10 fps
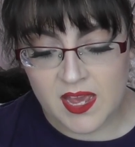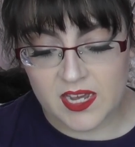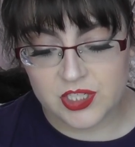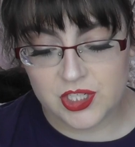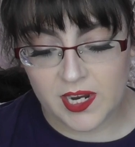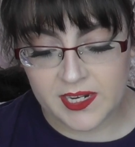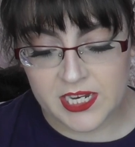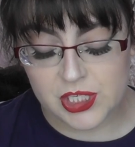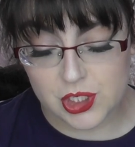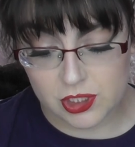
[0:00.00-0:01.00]
and
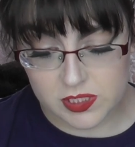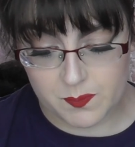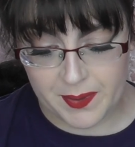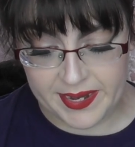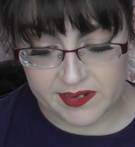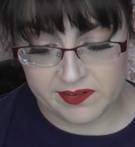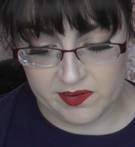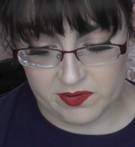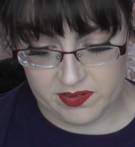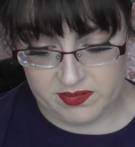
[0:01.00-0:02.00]
shiny, just bitten
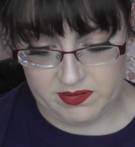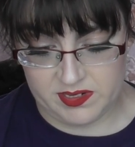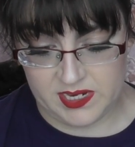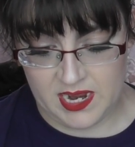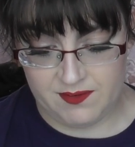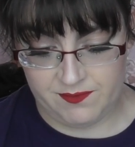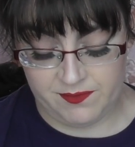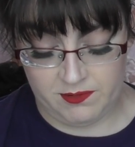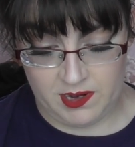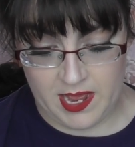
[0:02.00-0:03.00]
look and 8
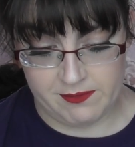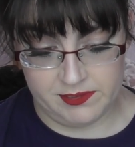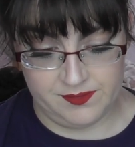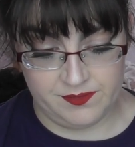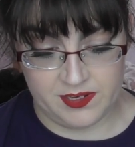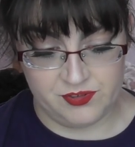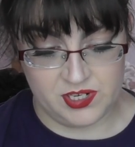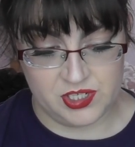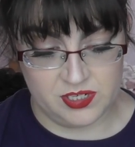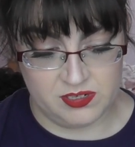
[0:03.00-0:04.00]
full hours of
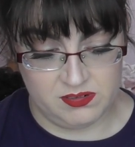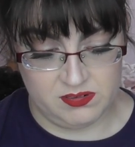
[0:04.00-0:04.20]
hydration.